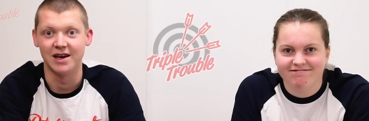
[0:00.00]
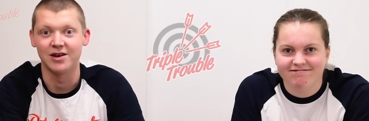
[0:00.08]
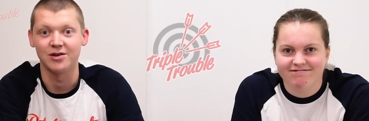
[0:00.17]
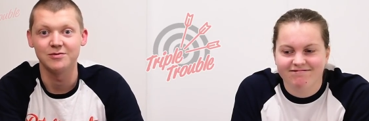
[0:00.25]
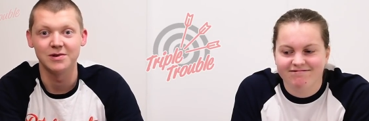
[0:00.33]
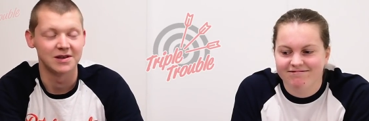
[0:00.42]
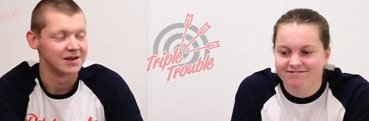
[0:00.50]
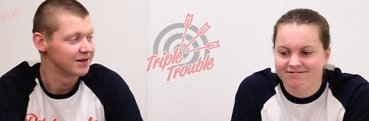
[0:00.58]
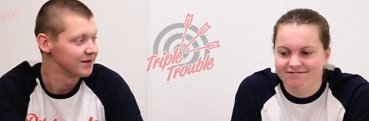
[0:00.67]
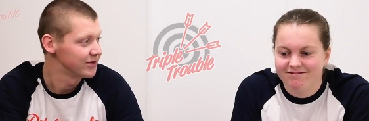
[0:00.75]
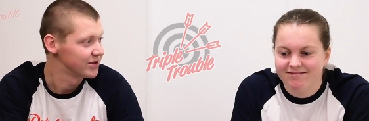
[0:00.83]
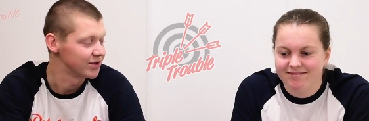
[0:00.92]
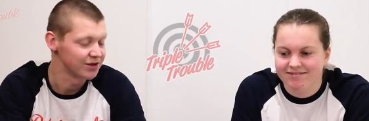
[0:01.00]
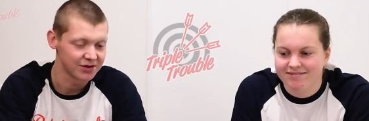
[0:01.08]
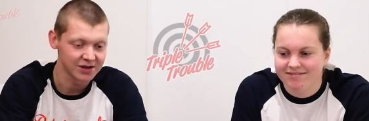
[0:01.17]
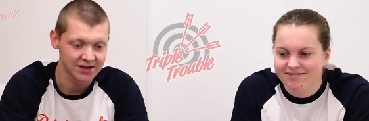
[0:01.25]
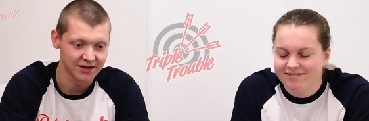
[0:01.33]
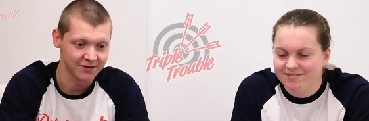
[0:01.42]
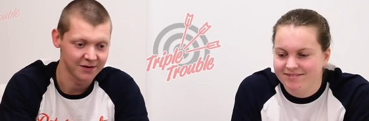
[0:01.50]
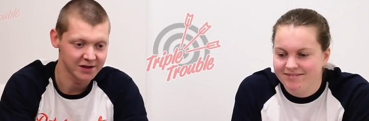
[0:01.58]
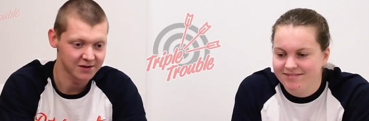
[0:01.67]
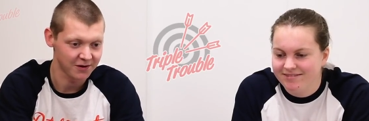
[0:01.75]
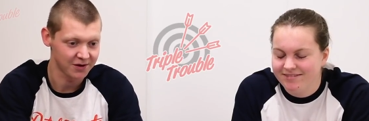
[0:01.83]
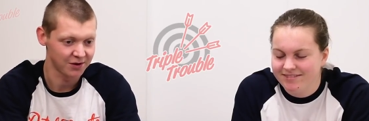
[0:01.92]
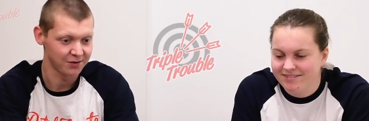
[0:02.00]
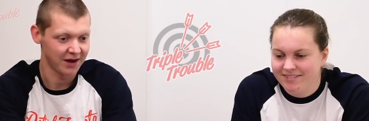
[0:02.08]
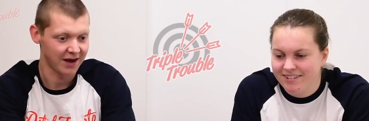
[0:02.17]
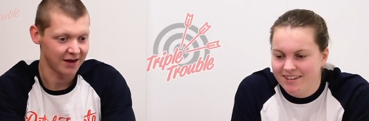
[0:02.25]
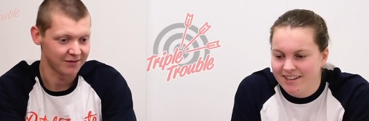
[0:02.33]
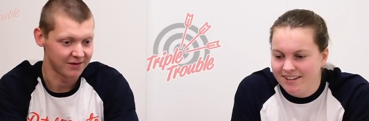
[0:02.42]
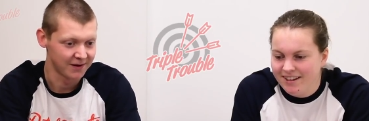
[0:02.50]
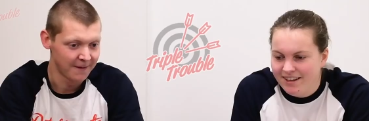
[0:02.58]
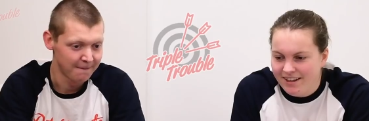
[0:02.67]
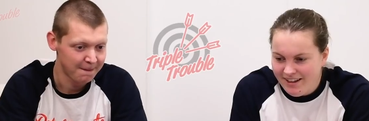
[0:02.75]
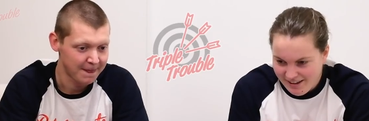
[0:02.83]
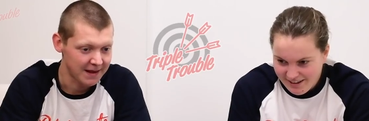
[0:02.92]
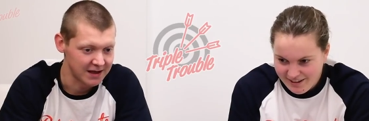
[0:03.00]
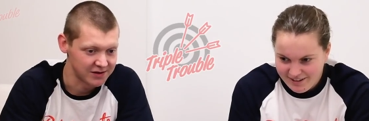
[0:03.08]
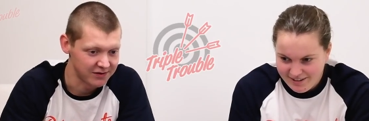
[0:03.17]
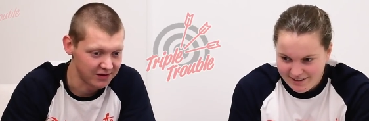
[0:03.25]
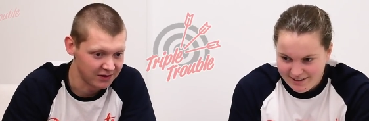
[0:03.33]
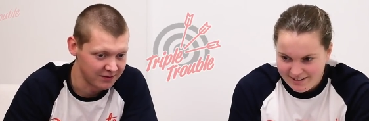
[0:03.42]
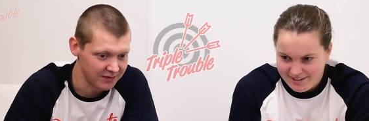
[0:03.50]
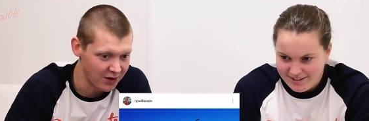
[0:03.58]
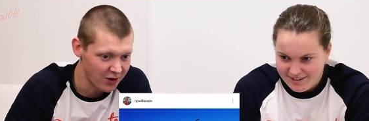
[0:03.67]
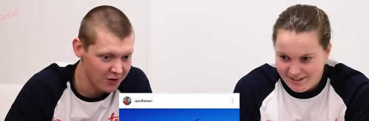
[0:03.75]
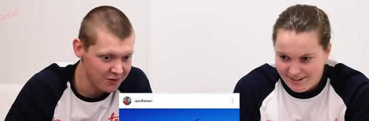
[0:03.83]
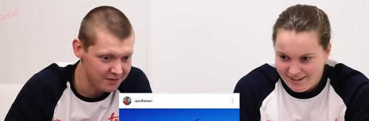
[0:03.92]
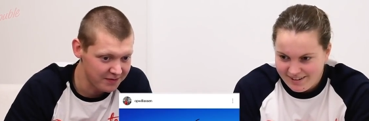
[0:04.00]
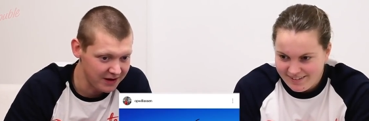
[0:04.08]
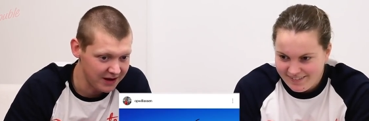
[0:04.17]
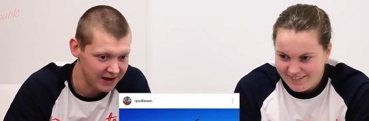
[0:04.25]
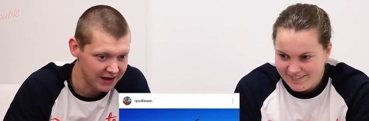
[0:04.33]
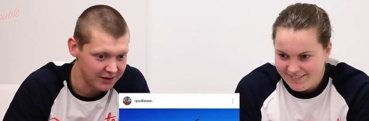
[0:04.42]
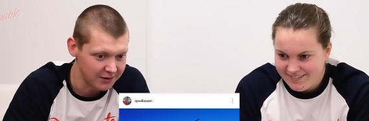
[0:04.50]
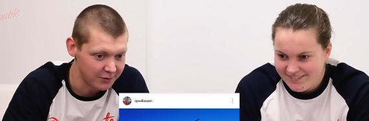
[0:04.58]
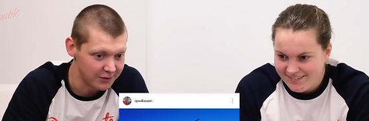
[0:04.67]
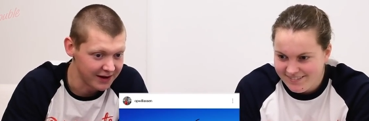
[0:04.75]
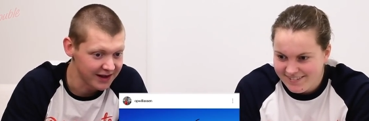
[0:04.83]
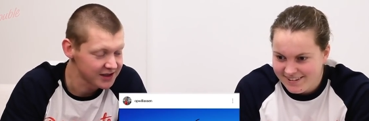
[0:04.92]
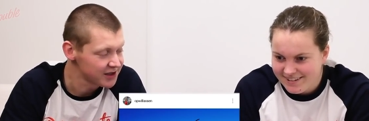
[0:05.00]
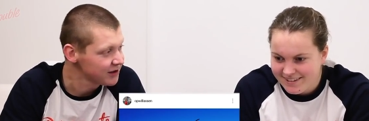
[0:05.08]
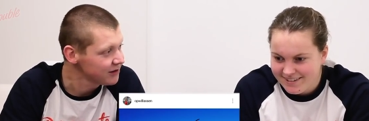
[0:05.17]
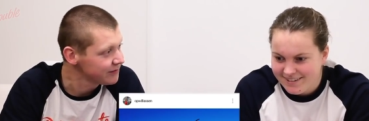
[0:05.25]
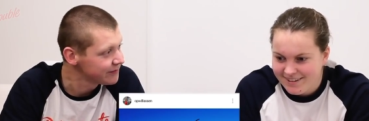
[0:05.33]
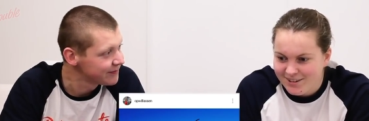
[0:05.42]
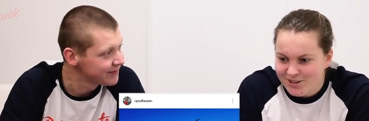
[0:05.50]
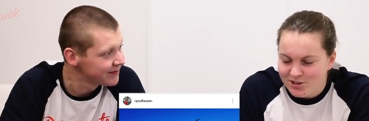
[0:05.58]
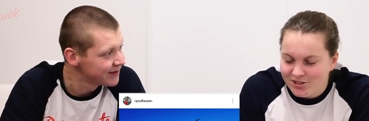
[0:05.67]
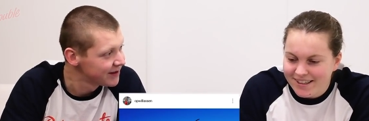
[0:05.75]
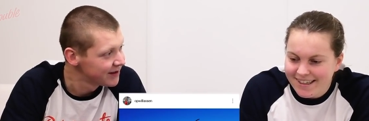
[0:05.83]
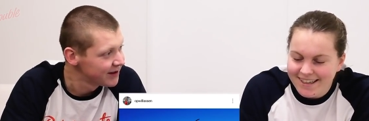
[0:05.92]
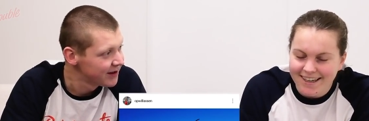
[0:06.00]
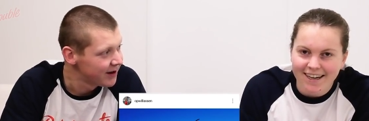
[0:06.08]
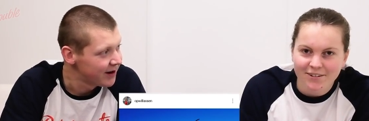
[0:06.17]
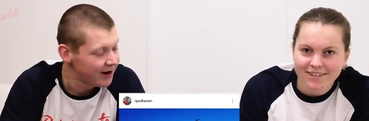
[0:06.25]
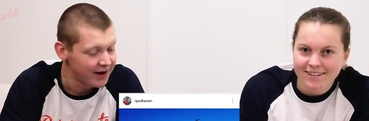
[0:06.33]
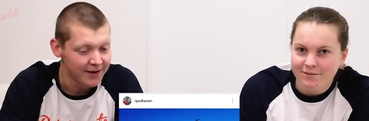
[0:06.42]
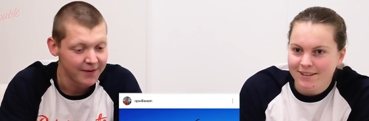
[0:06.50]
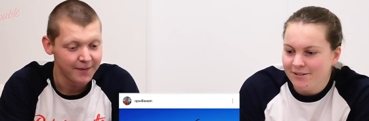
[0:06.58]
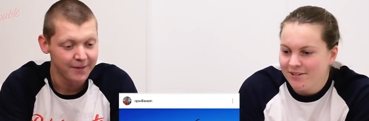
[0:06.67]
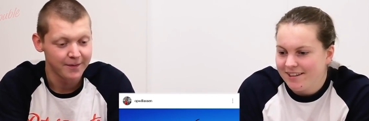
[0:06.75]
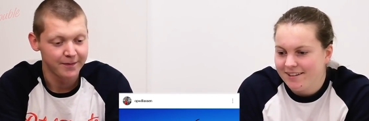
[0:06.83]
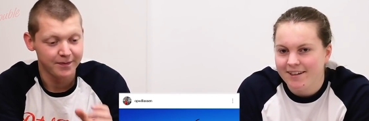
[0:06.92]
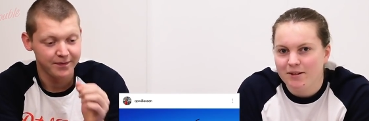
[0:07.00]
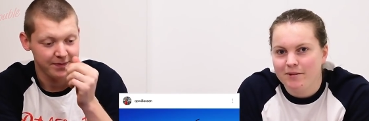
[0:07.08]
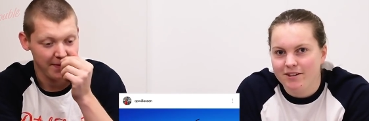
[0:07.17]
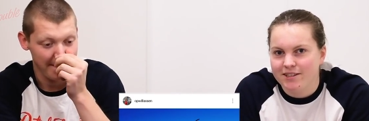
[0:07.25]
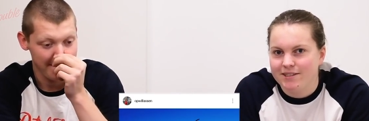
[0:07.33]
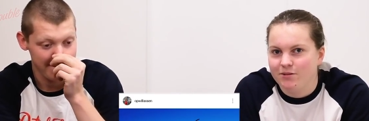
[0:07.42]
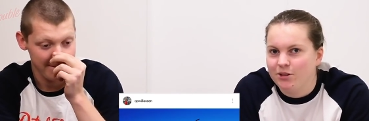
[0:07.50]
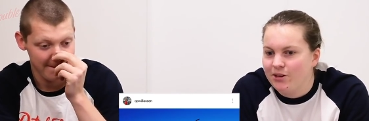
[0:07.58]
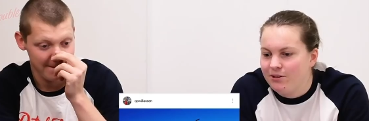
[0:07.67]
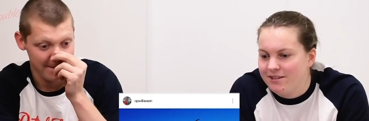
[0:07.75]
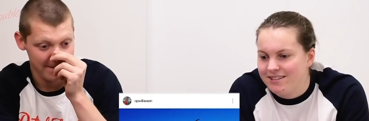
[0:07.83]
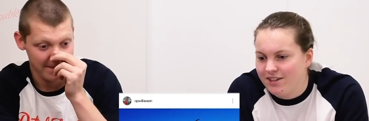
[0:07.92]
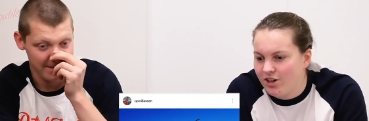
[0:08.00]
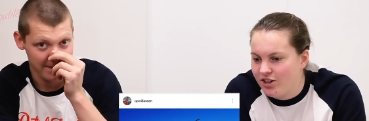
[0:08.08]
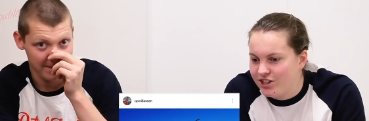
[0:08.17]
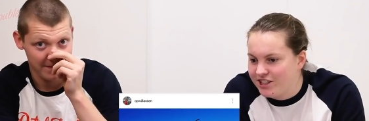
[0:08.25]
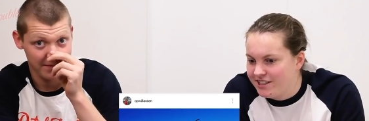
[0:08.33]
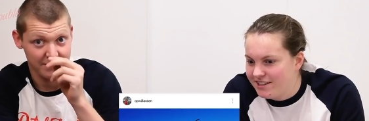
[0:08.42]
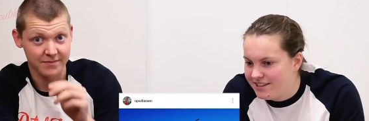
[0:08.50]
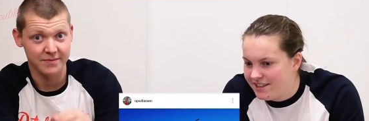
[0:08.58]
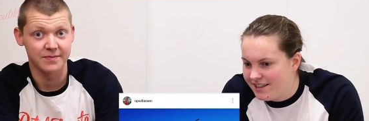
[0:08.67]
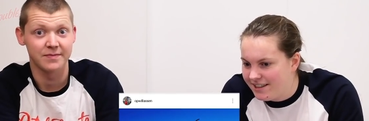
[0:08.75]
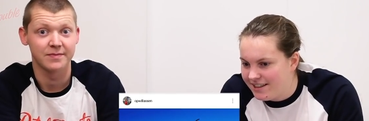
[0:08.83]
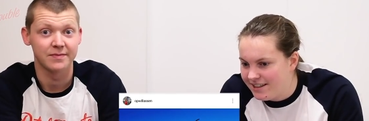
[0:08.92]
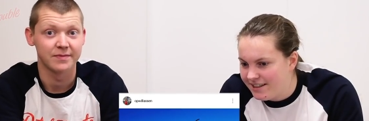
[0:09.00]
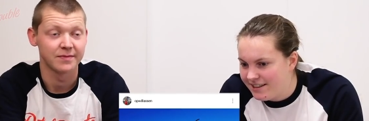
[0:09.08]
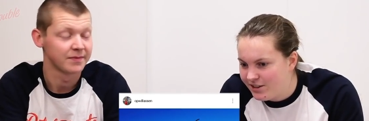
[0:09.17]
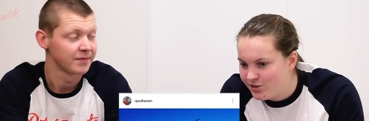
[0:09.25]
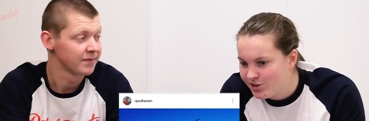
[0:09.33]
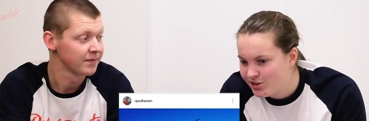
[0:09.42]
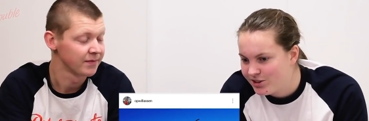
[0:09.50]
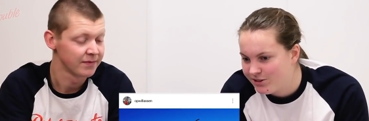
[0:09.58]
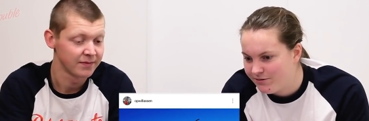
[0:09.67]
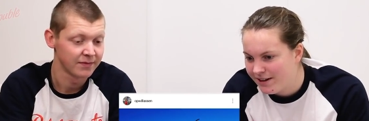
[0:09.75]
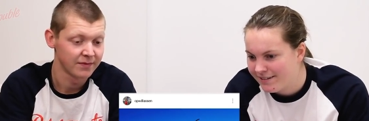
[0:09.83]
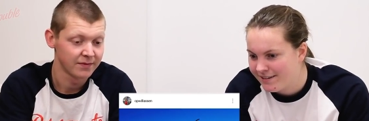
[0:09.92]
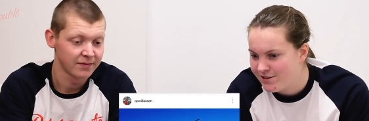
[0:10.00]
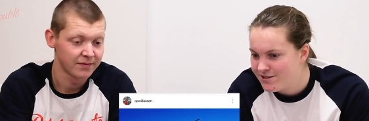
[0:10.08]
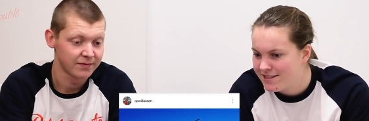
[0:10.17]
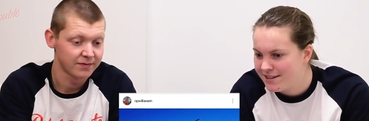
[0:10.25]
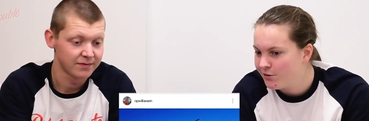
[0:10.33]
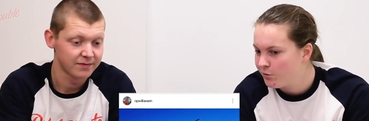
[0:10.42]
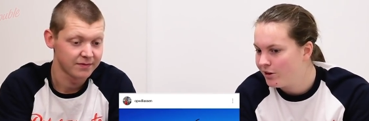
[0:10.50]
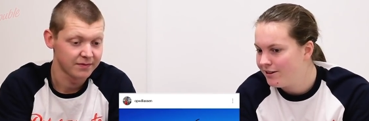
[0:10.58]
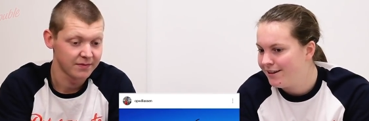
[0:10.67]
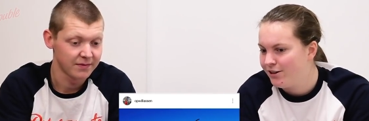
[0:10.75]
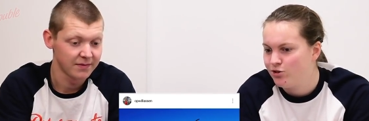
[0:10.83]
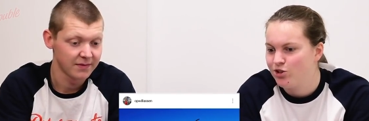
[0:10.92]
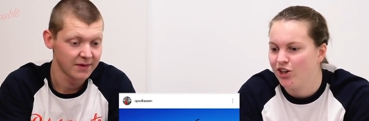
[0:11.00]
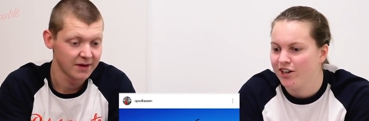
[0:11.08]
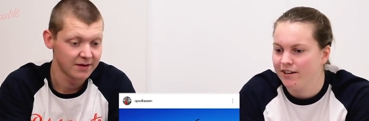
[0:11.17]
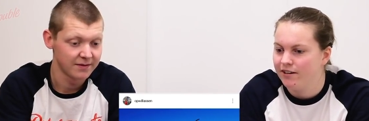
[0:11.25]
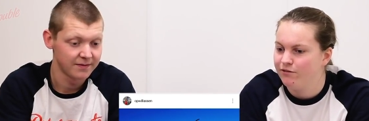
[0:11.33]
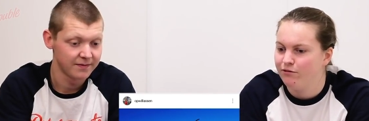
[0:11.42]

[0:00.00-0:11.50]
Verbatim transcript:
Speaker 1: get on with it. So Kristin, the first photo we have is from OP Willison.
Speaker 2: So yeah, I really, what I really like about this photo is the colors uh, and also the fact that you see the one little target